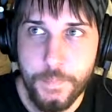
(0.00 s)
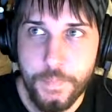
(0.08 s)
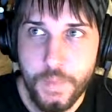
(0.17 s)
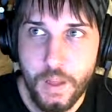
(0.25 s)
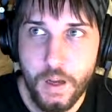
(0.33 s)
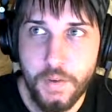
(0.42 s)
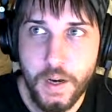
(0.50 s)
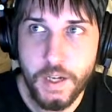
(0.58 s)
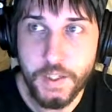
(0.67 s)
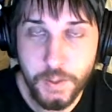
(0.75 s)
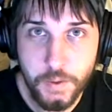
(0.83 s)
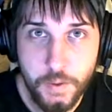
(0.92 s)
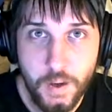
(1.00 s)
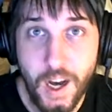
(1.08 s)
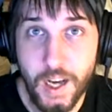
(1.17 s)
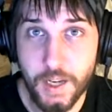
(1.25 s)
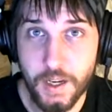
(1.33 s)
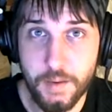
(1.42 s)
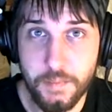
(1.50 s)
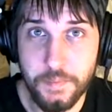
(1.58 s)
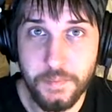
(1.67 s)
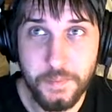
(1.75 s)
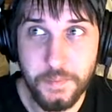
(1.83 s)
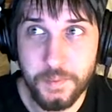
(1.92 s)
if I do, I
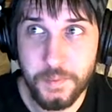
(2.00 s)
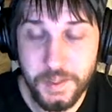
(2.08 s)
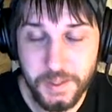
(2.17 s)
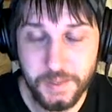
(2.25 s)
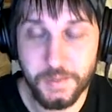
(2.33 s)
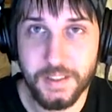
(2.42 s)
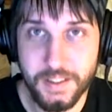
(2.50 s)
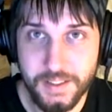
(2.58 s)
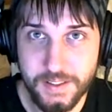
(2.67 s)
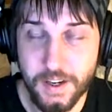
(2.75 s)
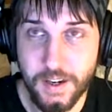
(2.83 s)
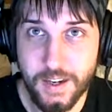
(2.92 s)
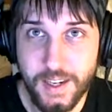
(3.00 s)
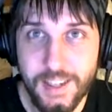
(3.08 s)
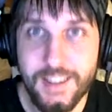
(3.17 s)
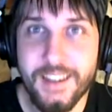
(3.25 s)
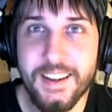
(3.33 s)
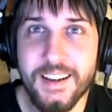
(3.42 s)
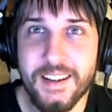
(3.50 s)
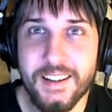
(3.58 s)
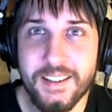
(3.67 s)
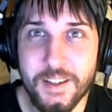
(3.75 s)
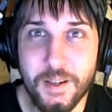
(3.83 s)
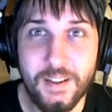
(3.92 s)
am really, really sorry.
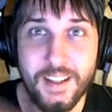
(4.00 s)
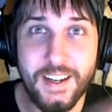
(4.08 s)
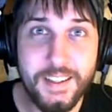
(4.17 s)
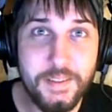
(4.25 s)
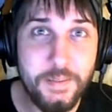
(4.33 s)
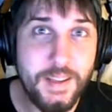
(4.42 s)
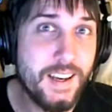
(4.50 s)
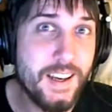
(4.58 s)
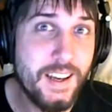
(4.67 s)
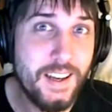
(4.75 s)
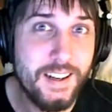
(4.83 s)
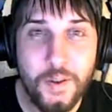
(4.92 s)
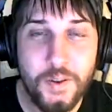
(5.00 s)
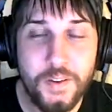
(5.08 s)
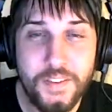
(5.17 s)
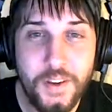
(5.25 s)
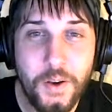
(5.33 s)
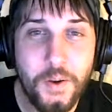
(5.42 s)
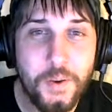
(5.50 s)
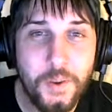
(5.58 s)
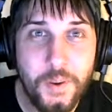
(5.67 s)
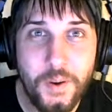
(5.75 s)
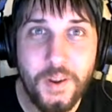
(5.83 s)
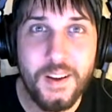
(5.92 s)
So let us begin.
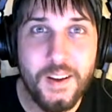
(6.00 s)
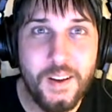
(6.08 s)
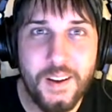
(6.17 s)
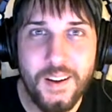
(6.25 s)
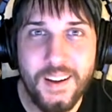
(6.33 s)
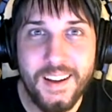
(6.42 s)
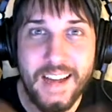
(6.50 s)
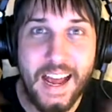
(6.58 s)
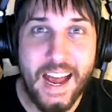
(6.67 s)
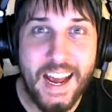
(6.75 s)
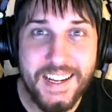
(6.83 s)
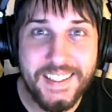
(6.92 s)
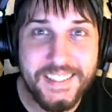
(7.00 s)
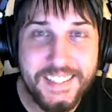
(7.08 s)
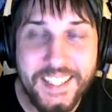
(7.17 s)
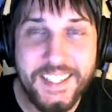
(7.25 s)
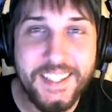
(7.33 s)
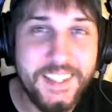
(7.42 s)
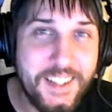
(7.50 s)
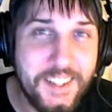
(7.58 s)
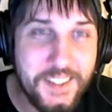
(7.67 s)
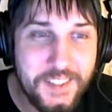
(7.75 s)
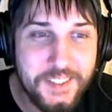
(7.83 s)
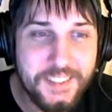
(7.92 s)
So,
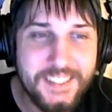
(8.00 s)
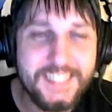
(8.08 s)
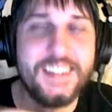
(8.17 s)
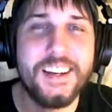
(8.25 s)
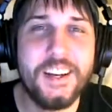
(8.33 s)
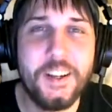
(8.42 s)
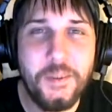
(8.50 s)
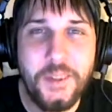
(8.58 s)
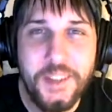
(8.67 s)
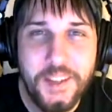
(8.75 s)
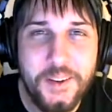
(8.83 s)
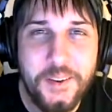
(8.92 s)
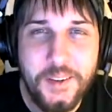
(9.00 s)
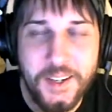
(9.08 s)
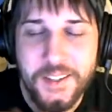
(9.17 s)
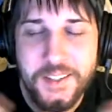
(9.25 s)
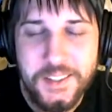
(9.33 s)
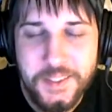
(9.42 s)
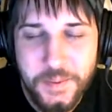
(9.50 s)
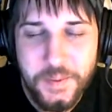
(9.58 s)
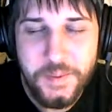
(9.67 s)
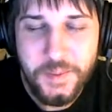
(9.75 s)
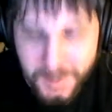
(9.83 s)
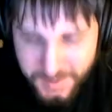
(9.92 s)
handshakers. Here we go. Here's this
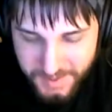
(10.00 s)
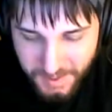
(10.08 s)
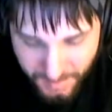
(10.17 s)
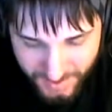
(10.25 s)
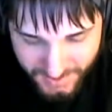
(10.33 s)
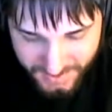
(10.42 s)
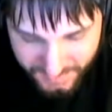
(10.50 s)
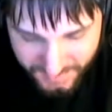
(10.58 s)
review. Stay positive. Stay